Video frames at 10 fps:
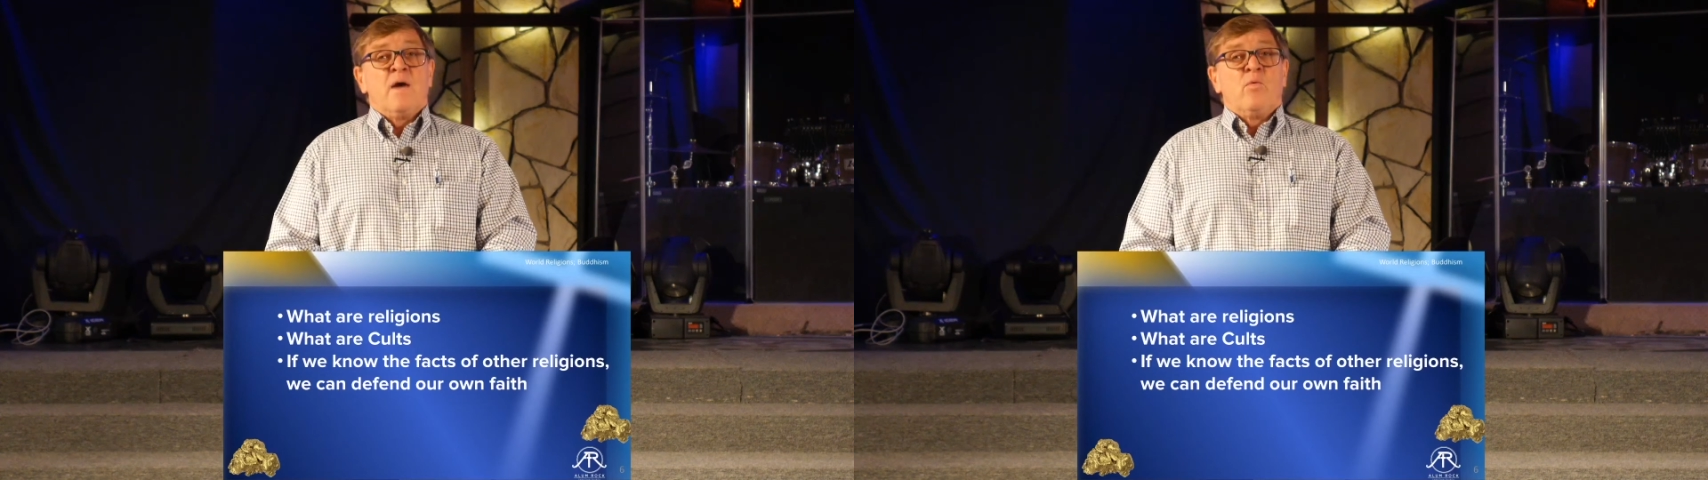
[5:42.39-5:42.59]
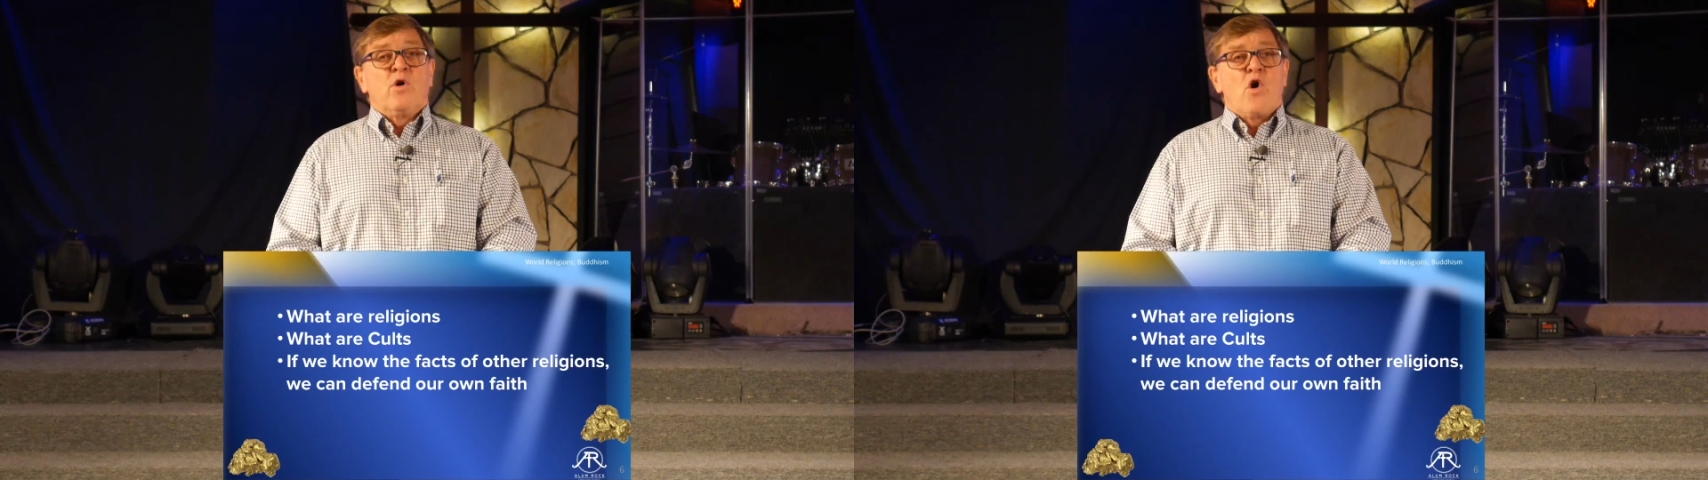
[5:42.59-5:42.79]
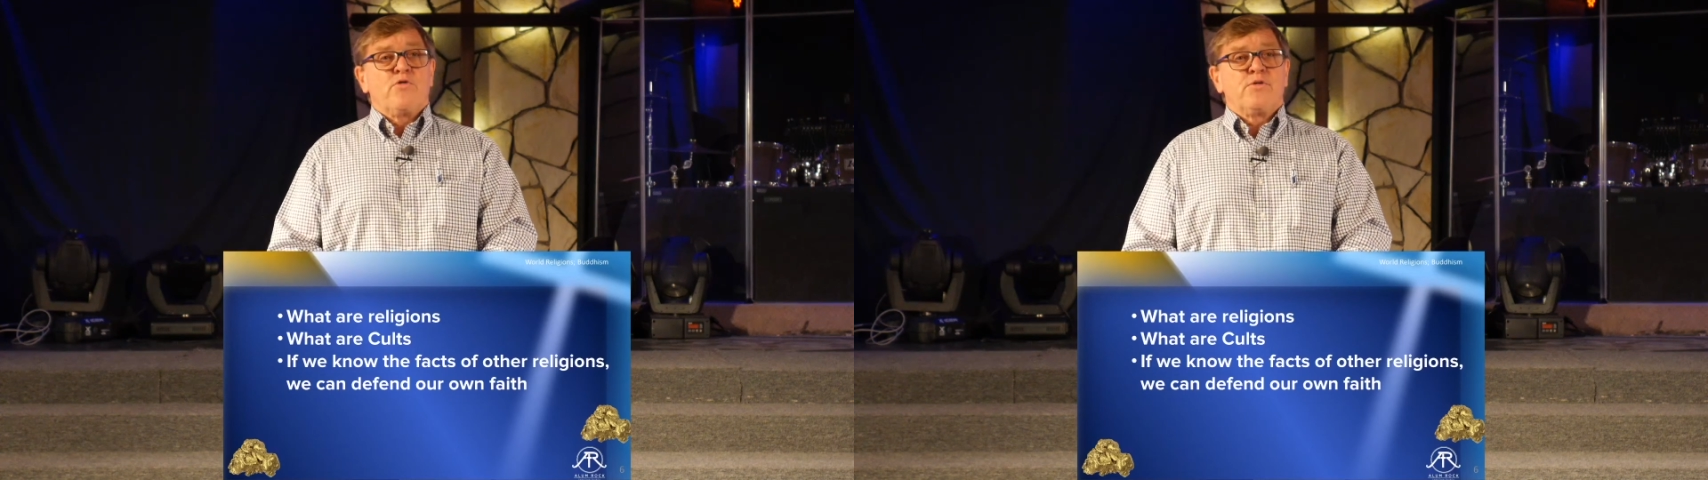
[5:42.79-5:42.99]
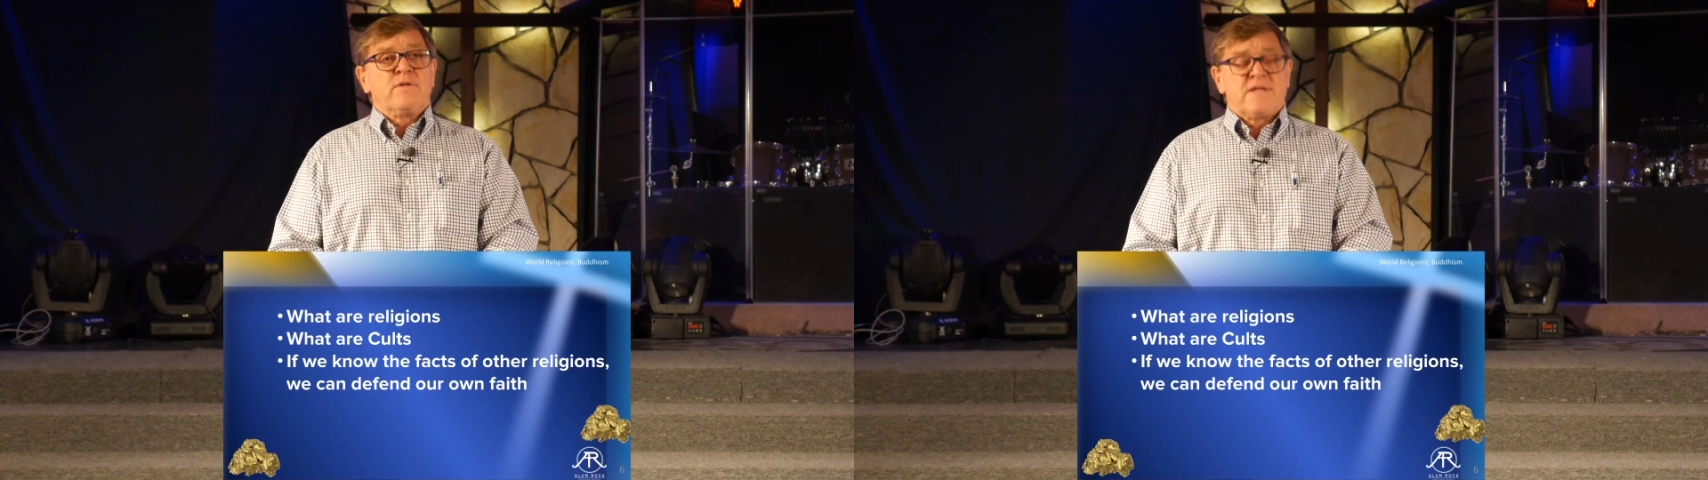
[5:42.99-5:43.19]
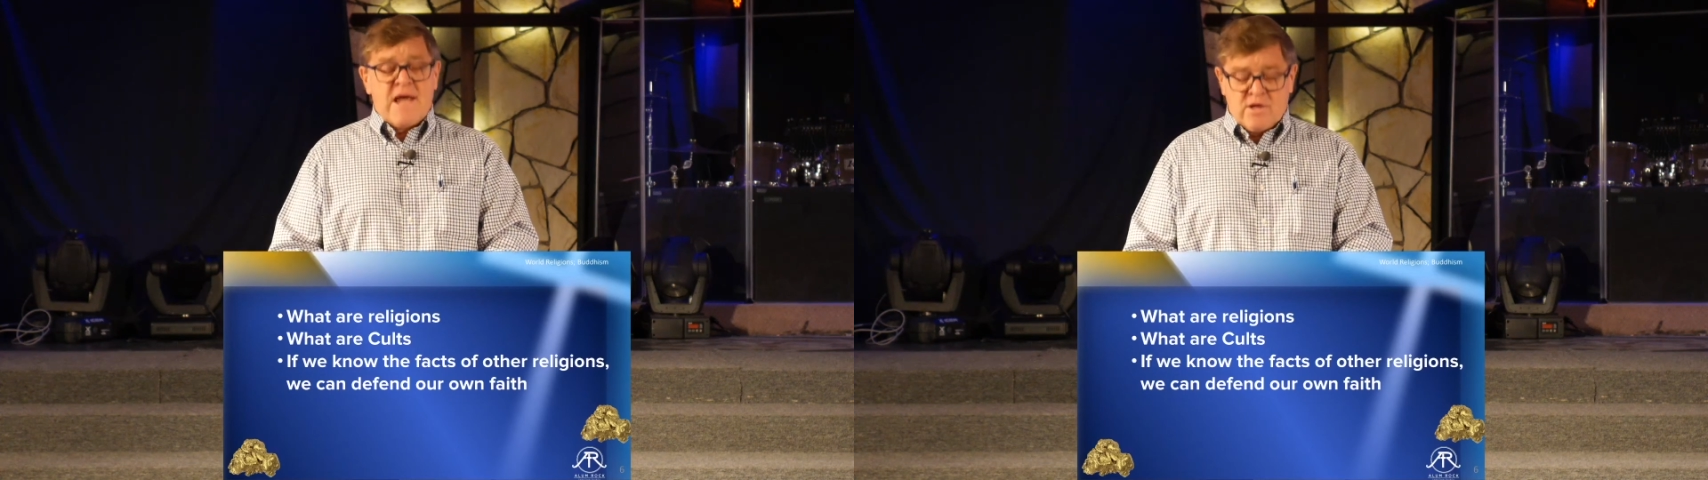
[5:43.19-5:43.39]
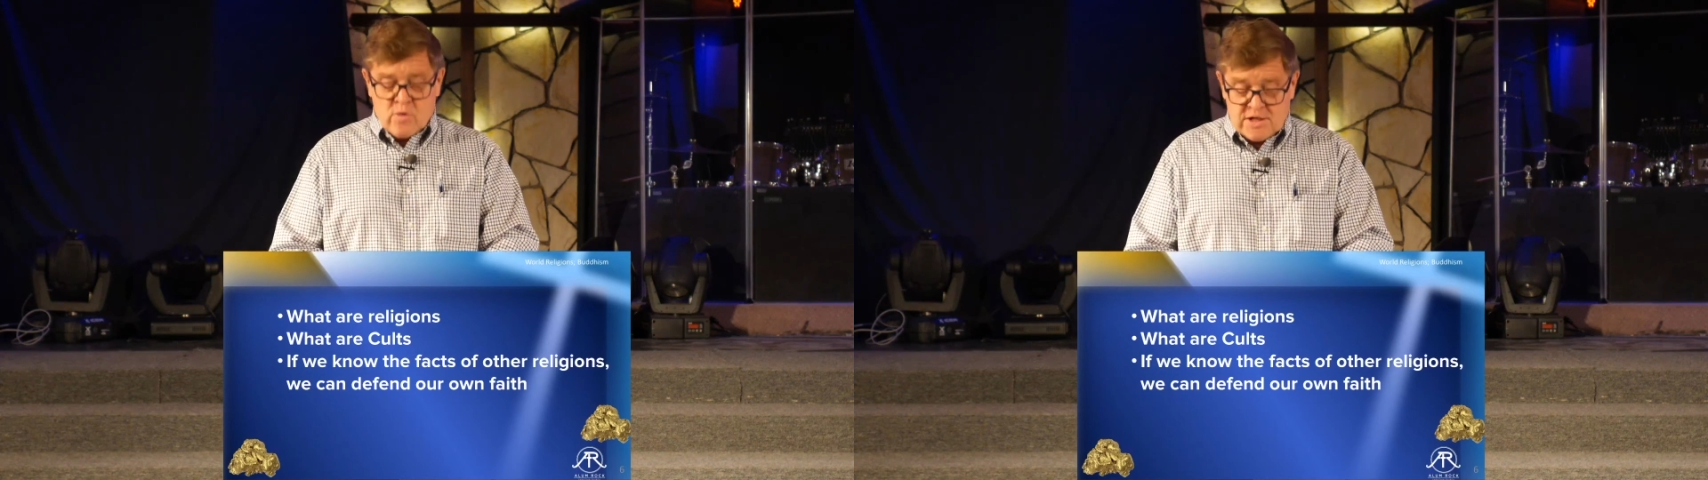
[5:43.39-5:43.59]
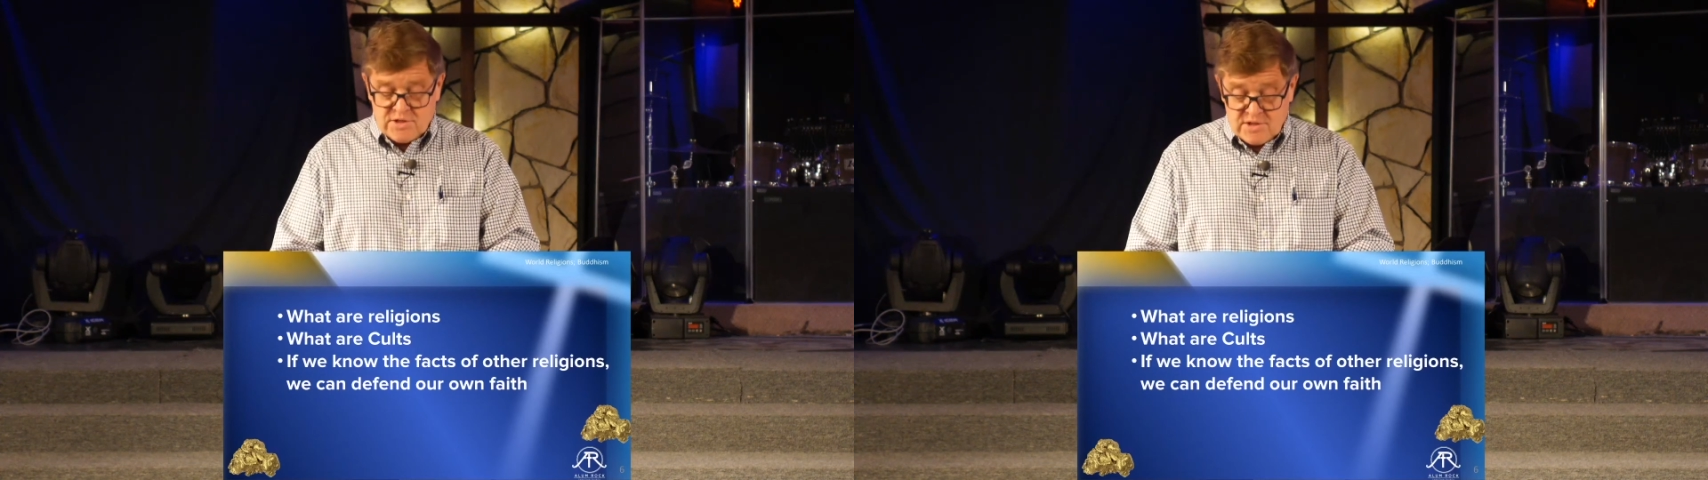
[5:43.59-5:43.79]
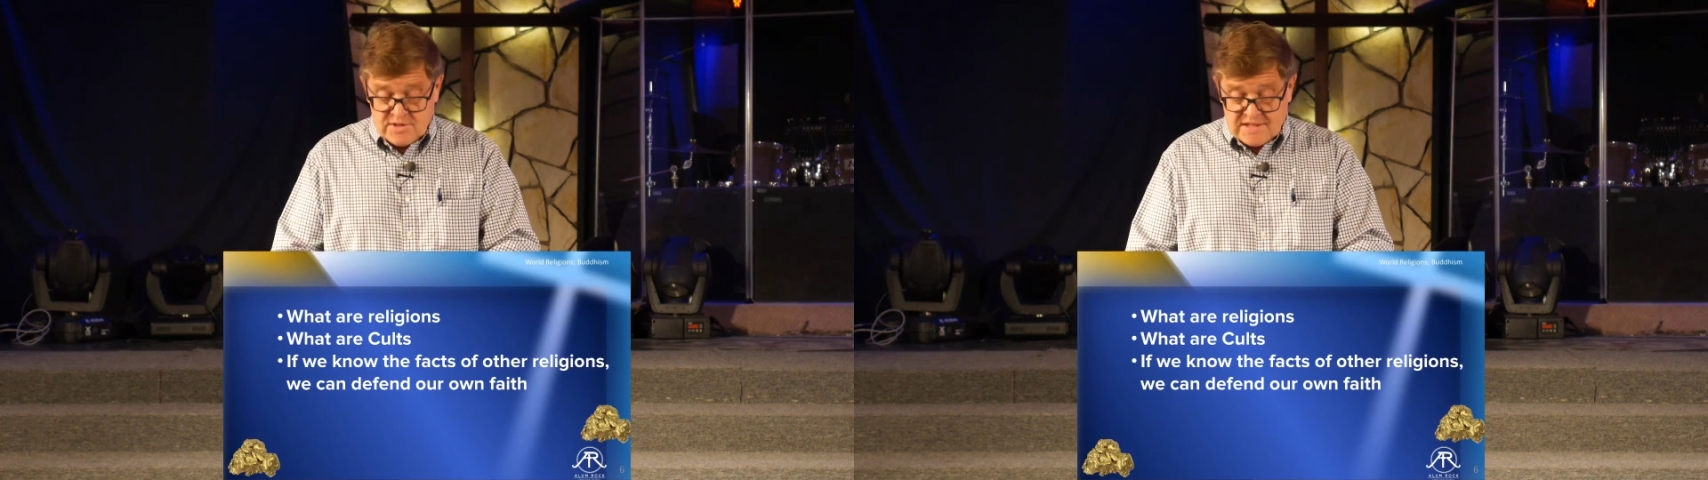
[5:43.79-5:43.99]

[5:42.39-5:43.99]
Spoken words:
We'll go through the 10 questions,